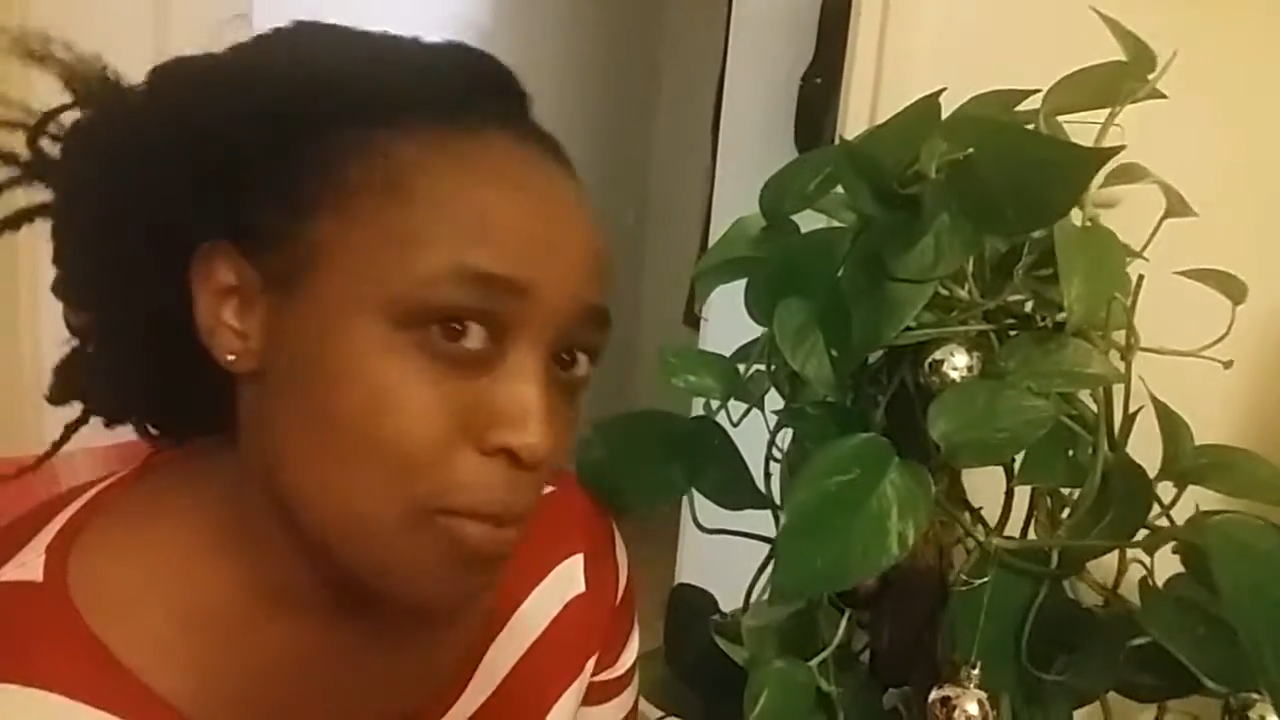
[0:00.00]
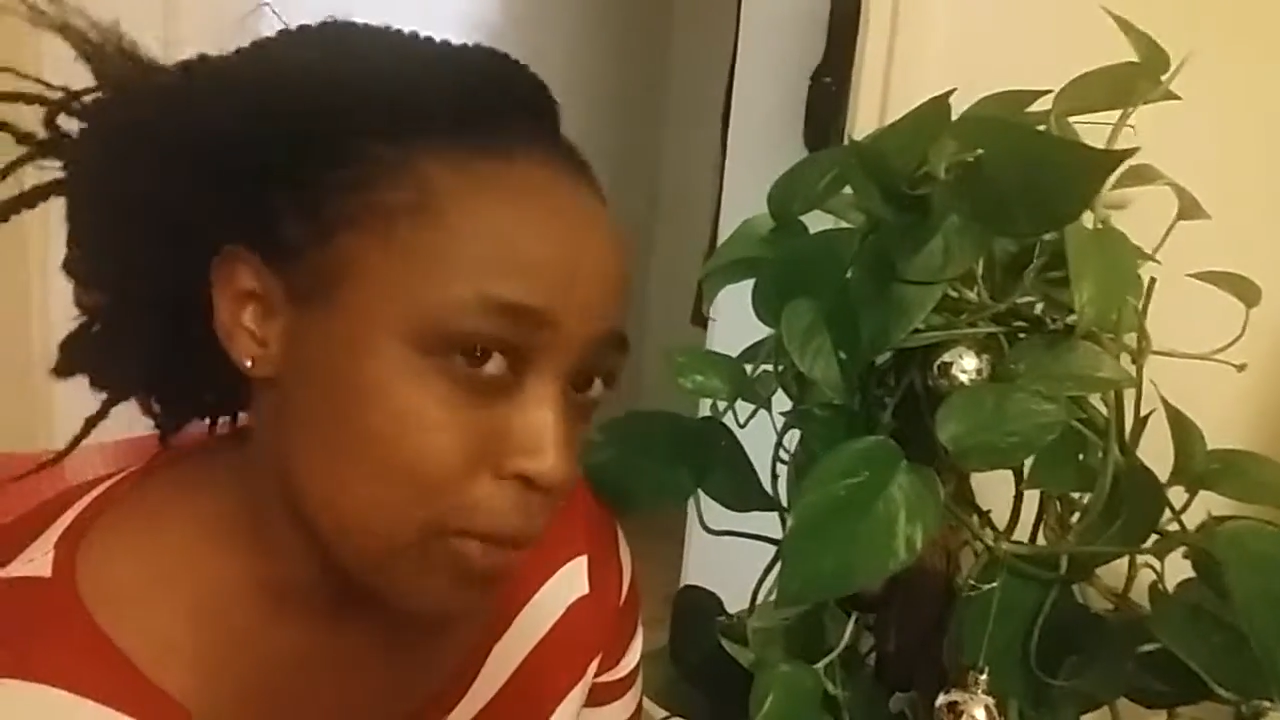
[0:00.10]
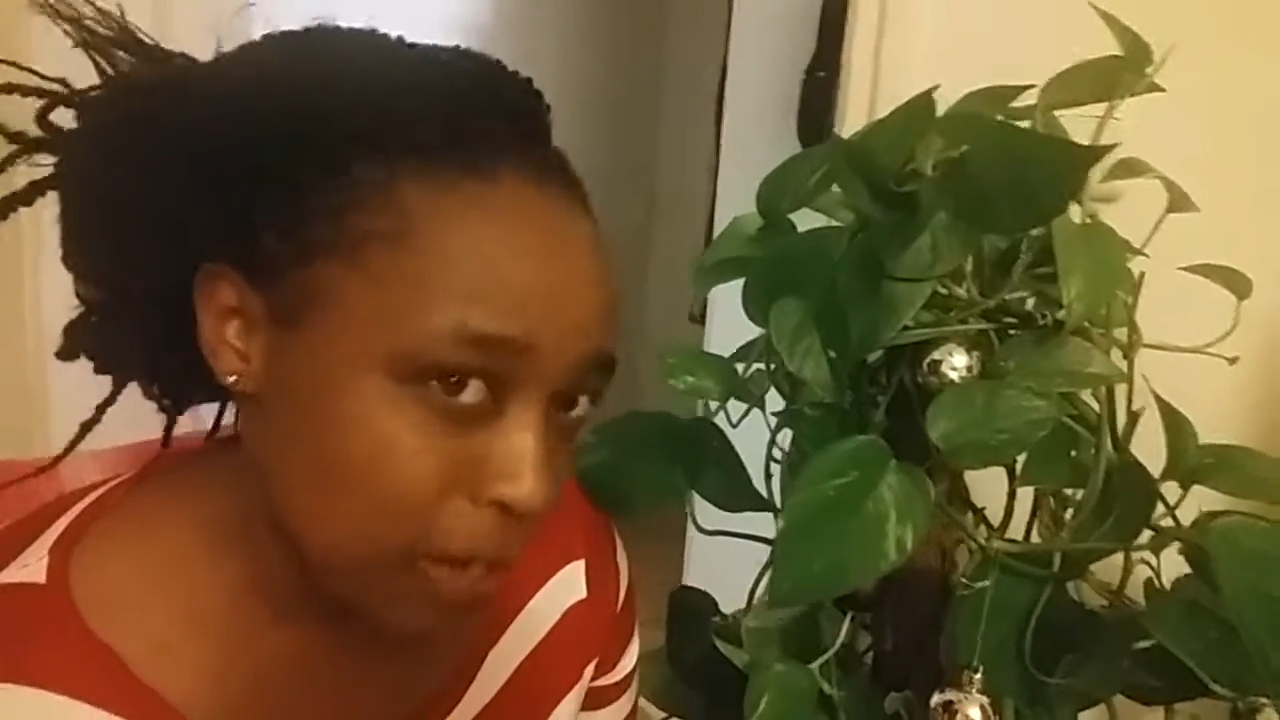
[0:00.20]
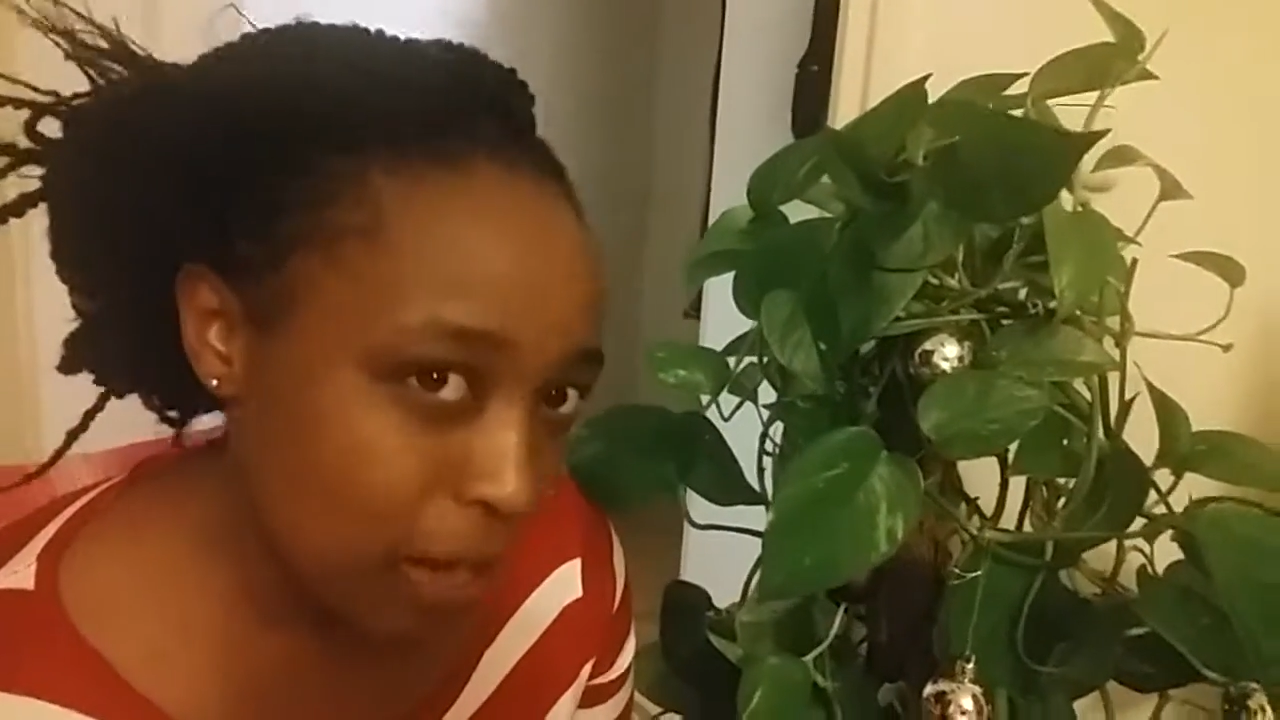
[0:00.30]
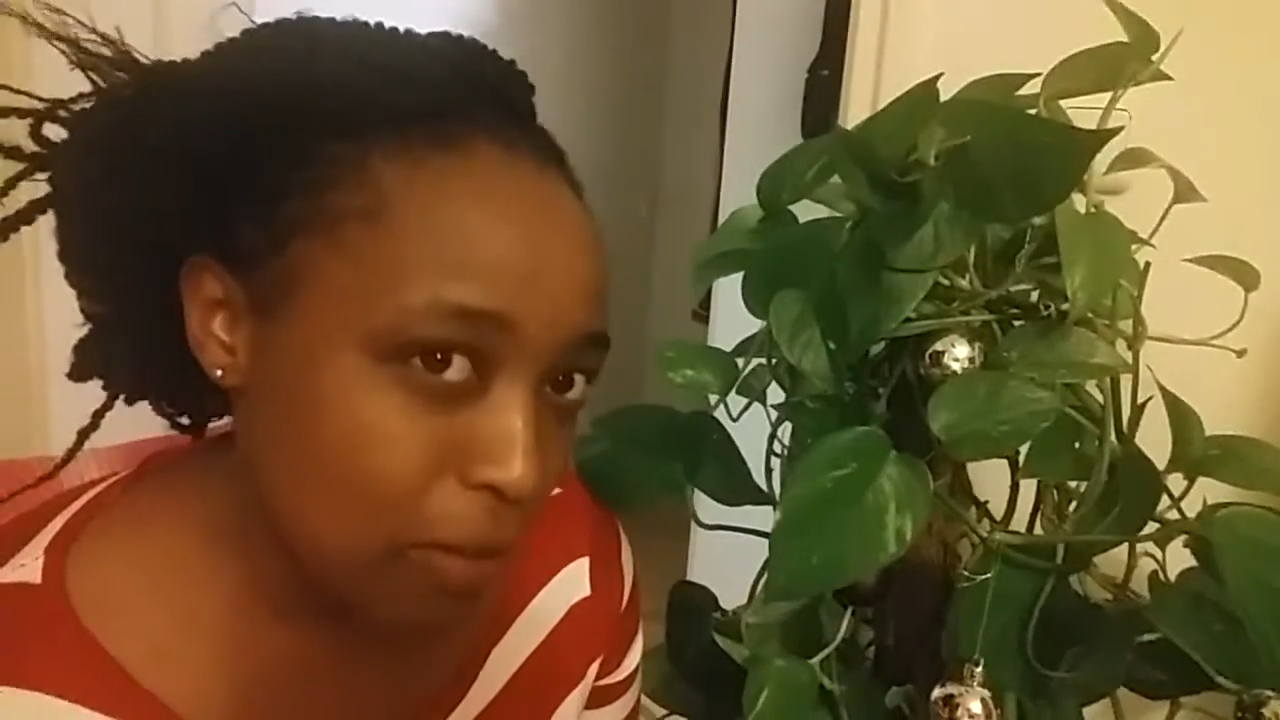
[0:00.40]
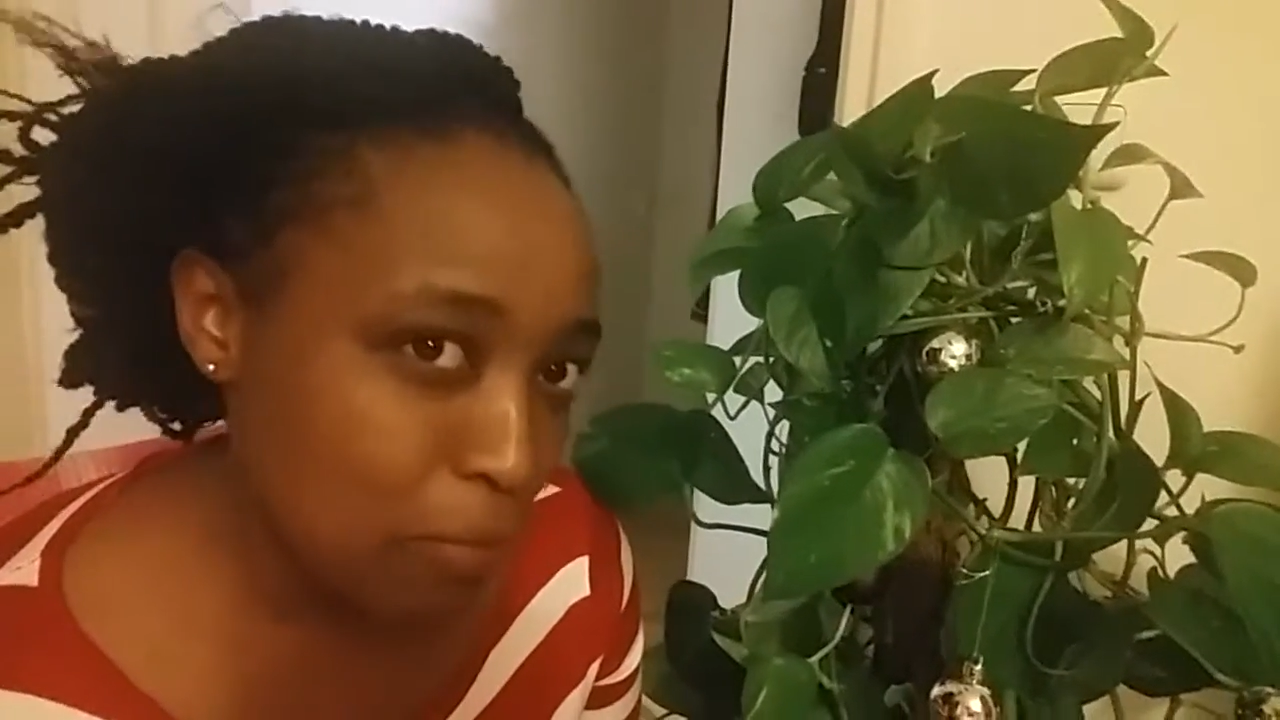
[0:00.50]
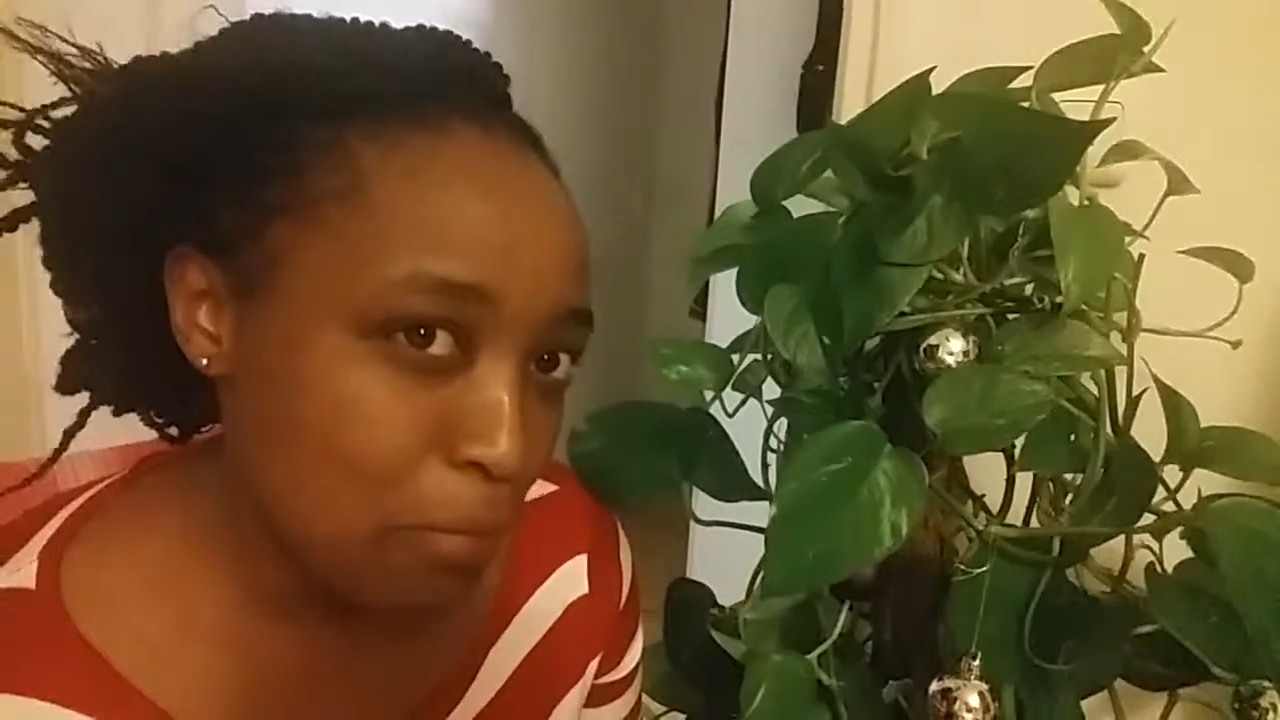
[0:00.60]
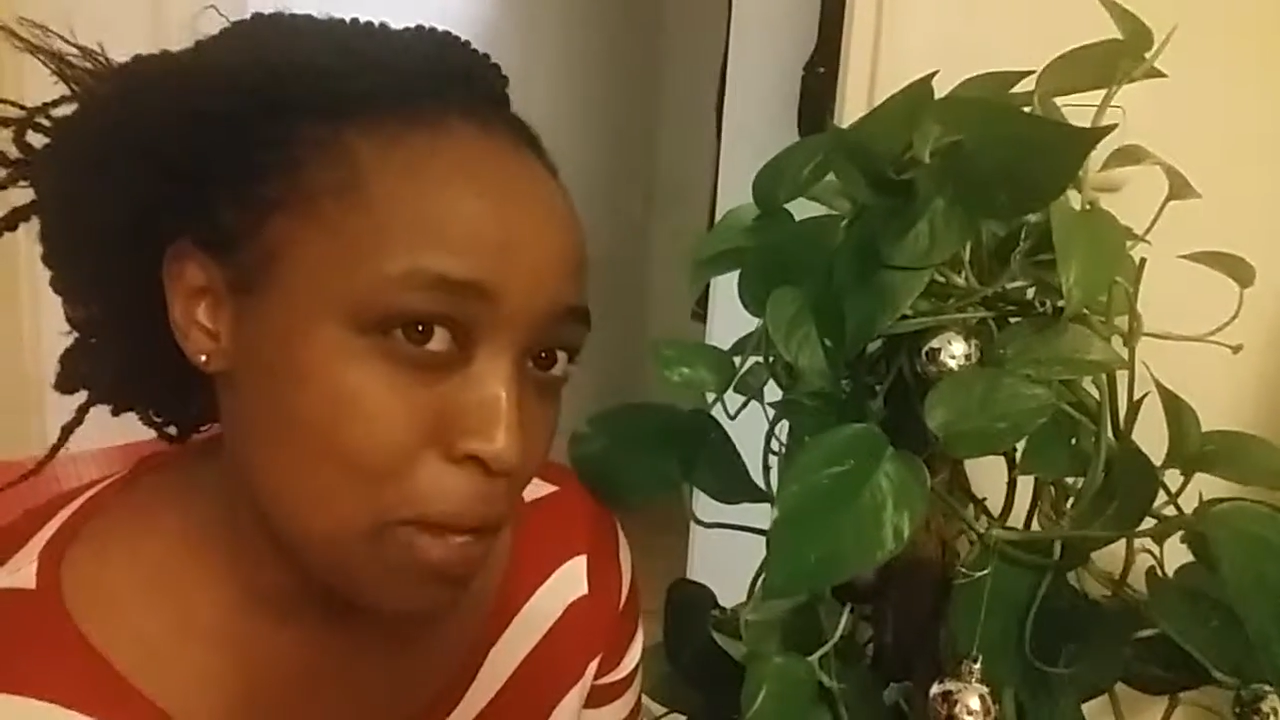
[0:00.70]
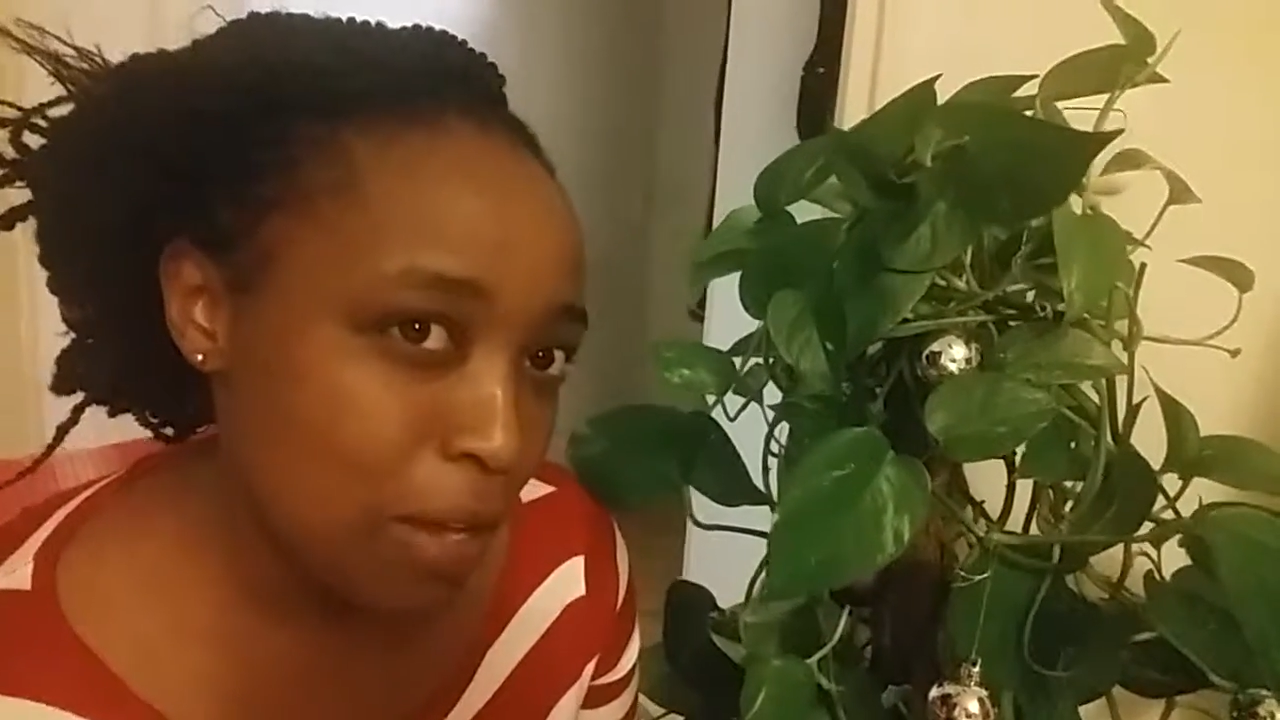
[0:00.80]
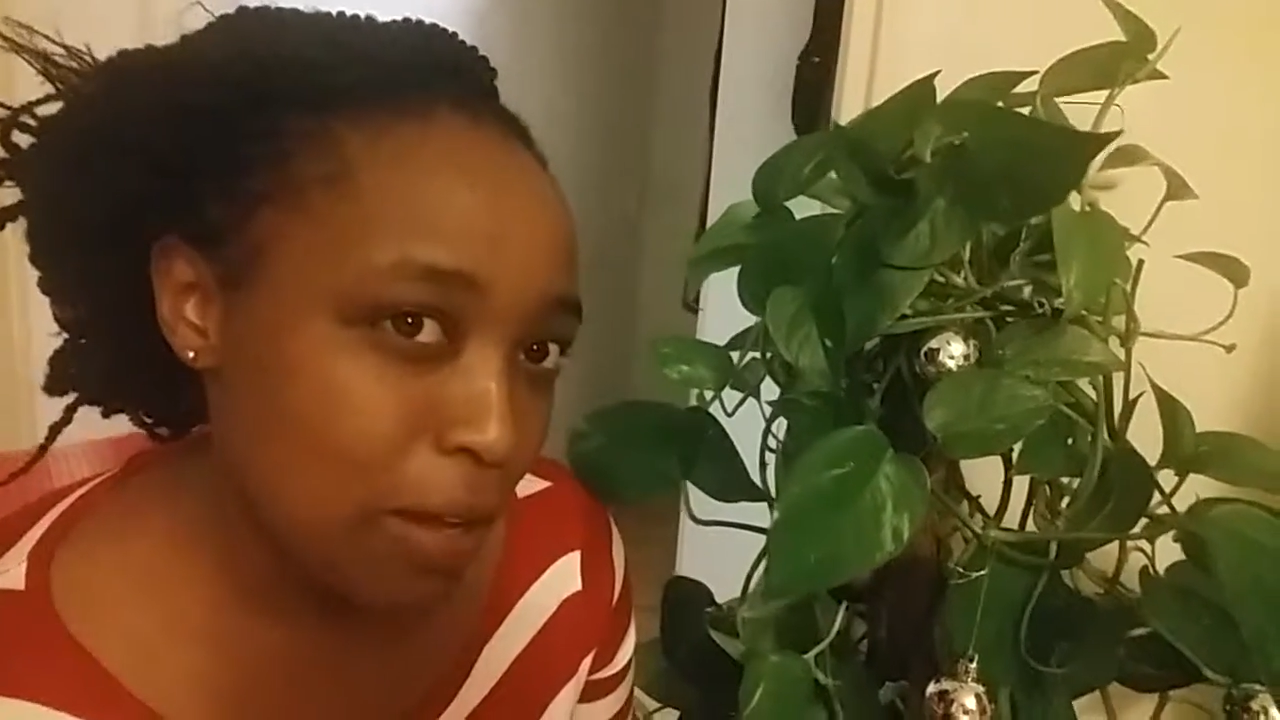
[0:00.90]
forgive
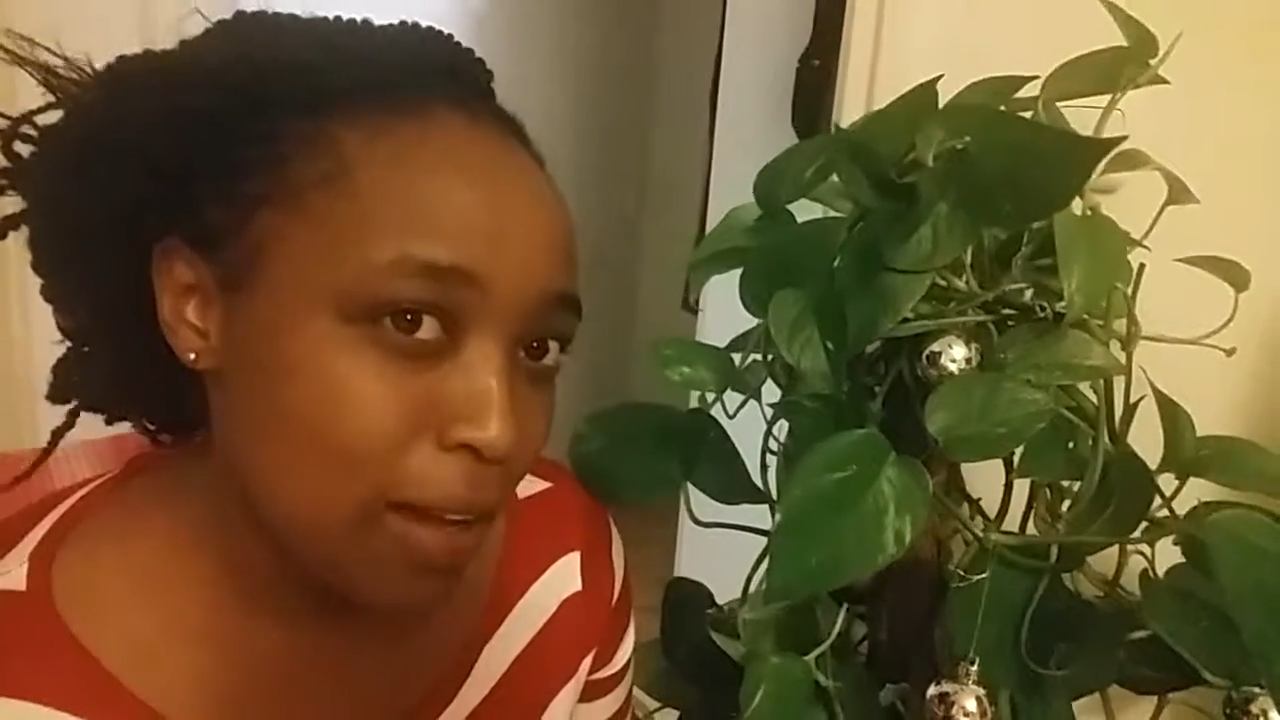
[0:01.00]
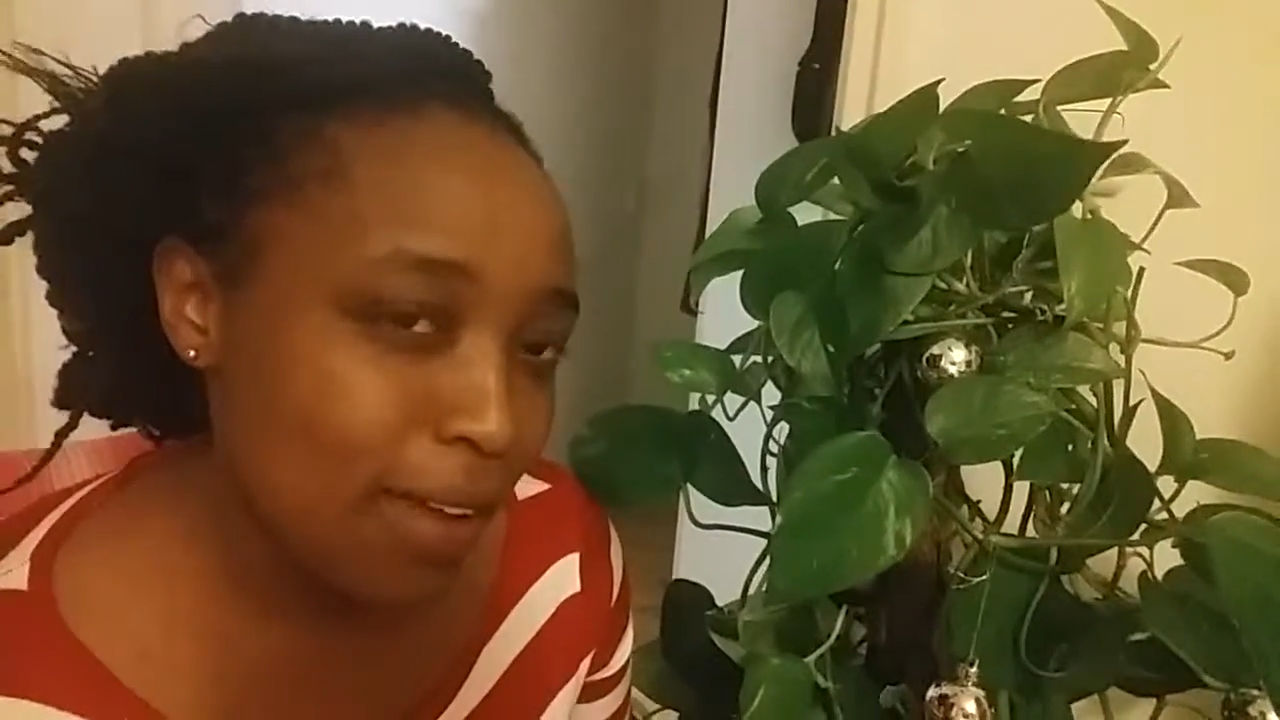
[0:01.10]
me.